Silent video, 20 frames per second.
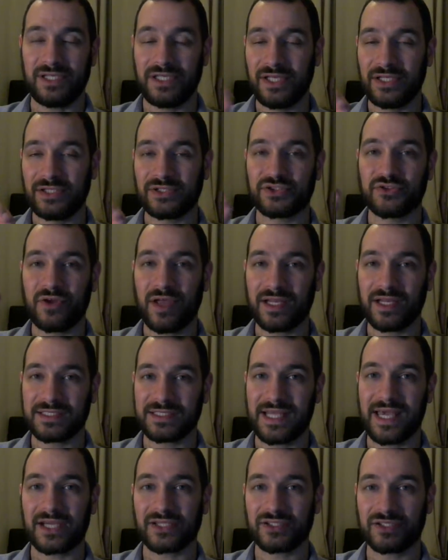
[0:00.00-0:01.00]
Each
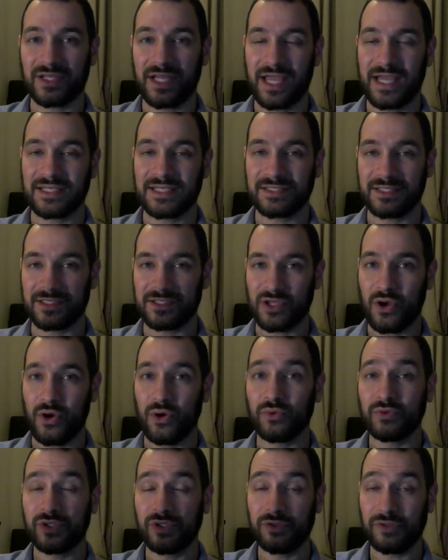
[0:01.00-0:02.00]
transaction has its
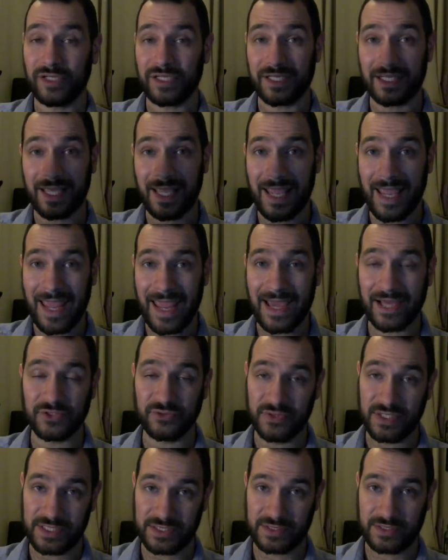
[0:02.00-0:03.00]
own unique
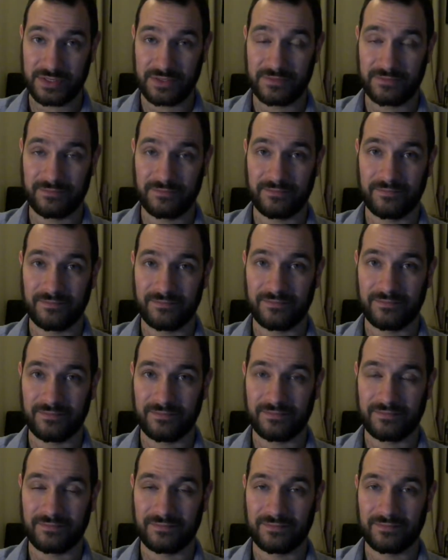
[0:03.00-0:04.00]
address.
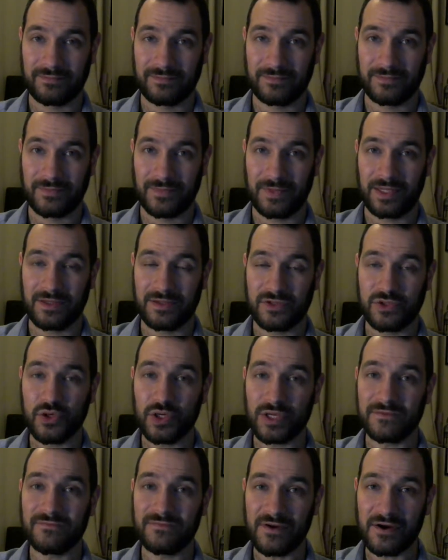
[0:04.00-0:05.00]
You
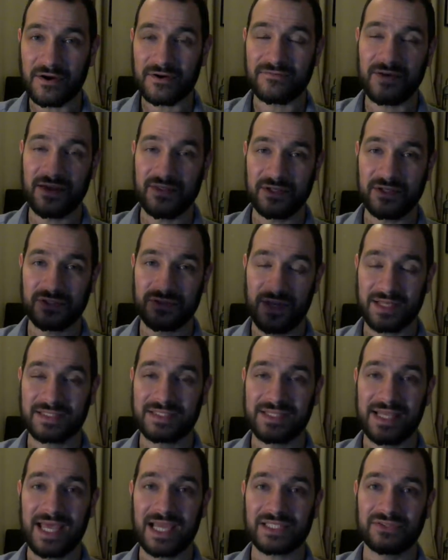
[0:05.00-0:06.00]
can verify the
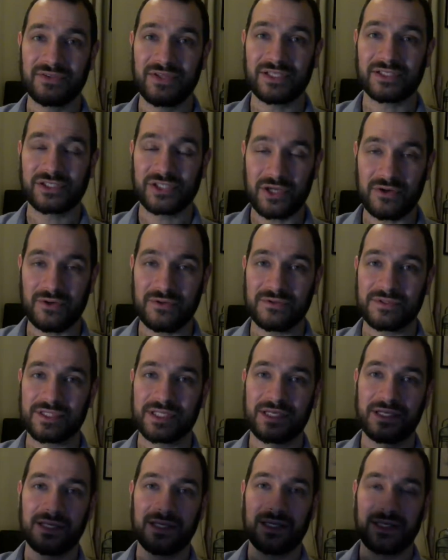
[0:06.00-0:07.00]
transaction that
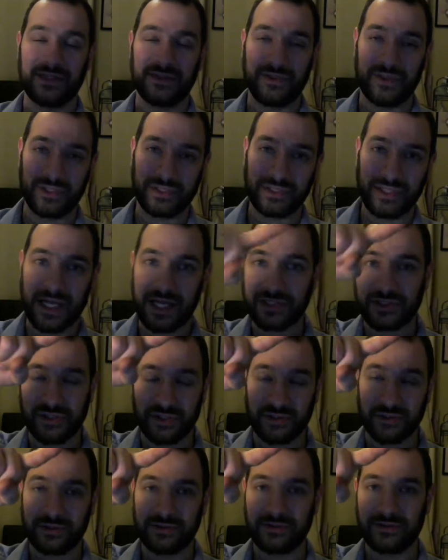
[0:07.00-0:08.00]
shows the
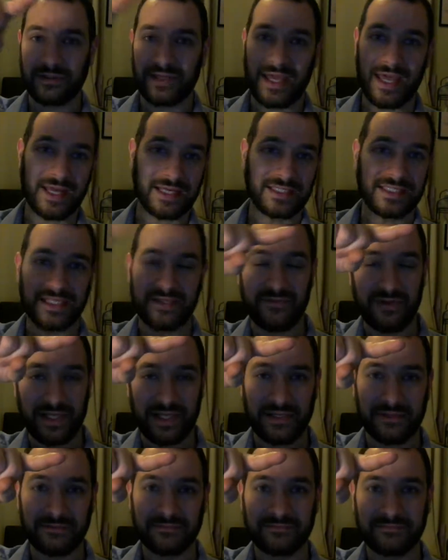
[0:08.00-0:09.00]
ledger
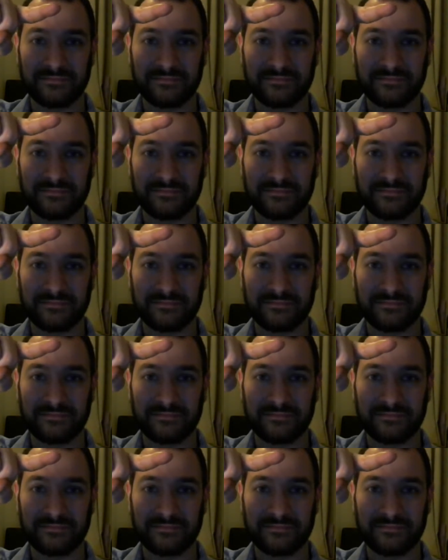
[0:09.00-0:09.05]
activity.